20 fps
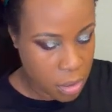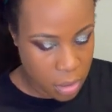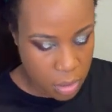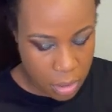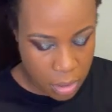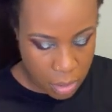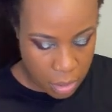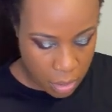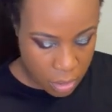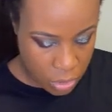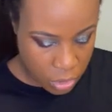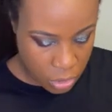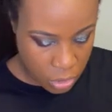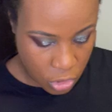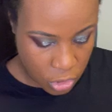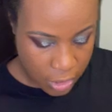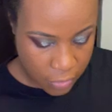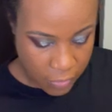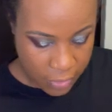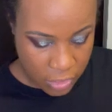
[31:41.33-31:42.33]
Yeah, this is the
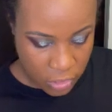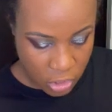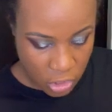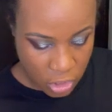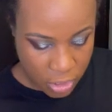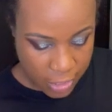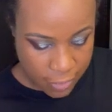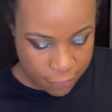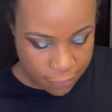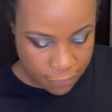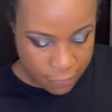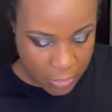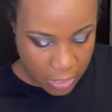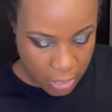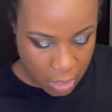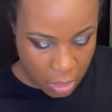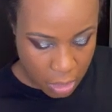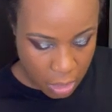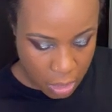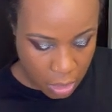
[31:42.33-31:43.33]
shade. I think it's the shade
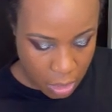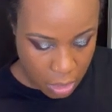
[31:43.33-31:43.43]
Fig.